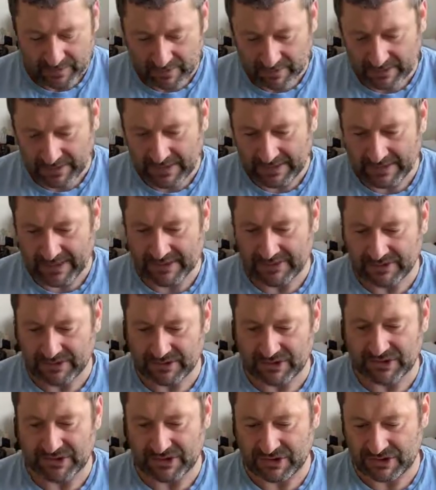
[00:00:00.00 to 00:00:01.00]
Again,
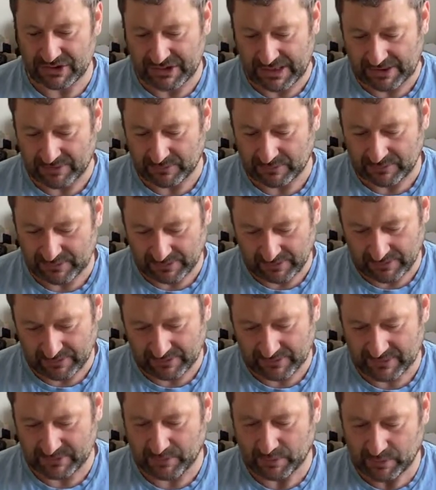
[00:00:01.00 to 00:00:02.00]
just channeled
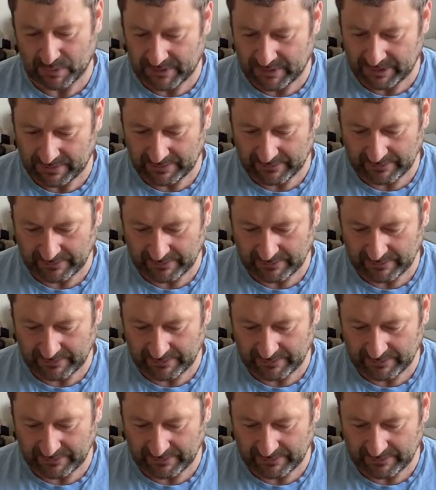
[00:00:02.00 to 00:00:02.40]
this morning.